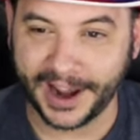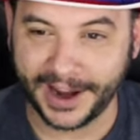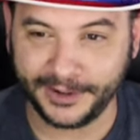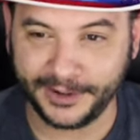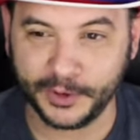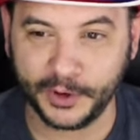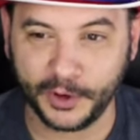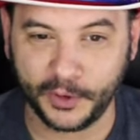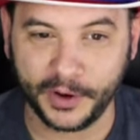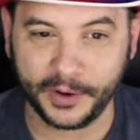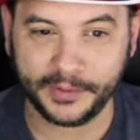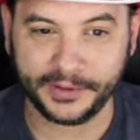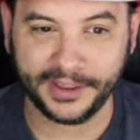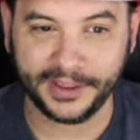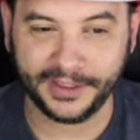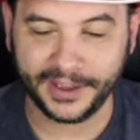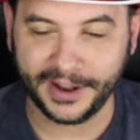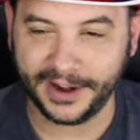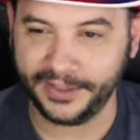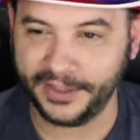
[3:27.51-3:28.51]
I do agree with
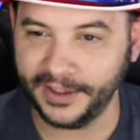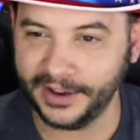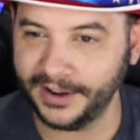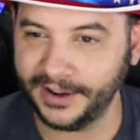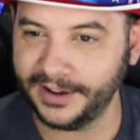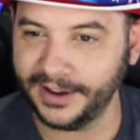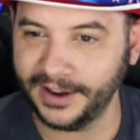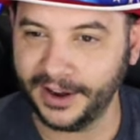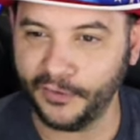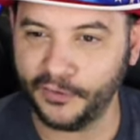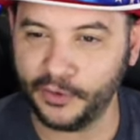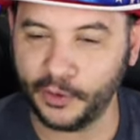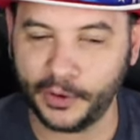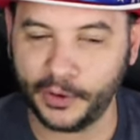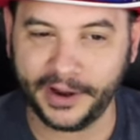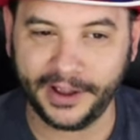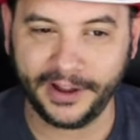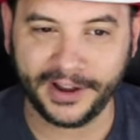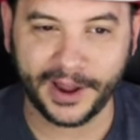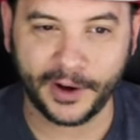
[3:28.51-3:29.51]
you that I think uh,
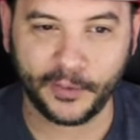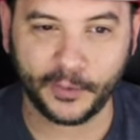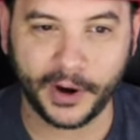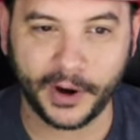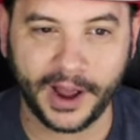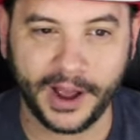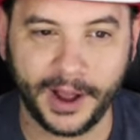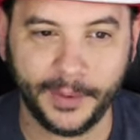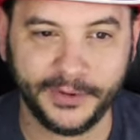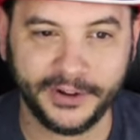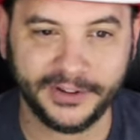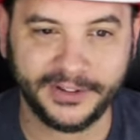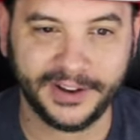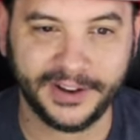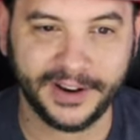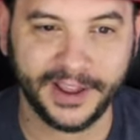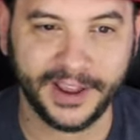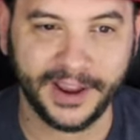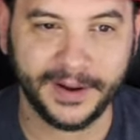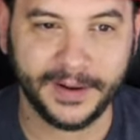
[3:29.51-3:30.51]
Florial got robbed
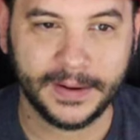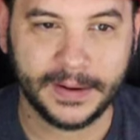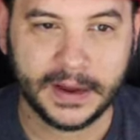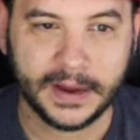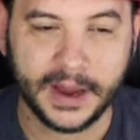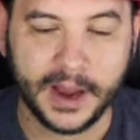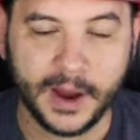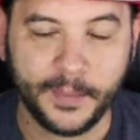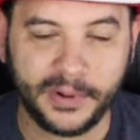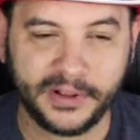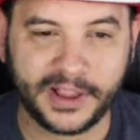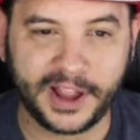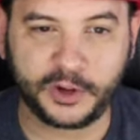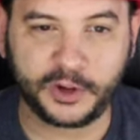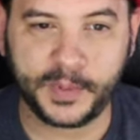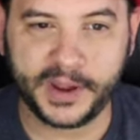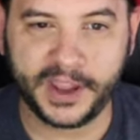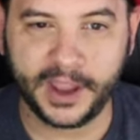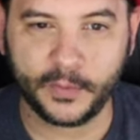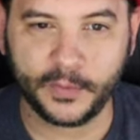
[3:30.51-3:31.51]
today. But
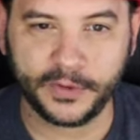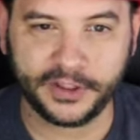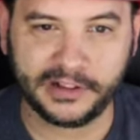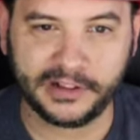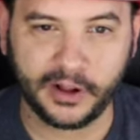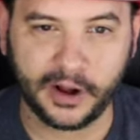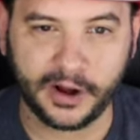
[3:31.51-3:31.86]
let's begin with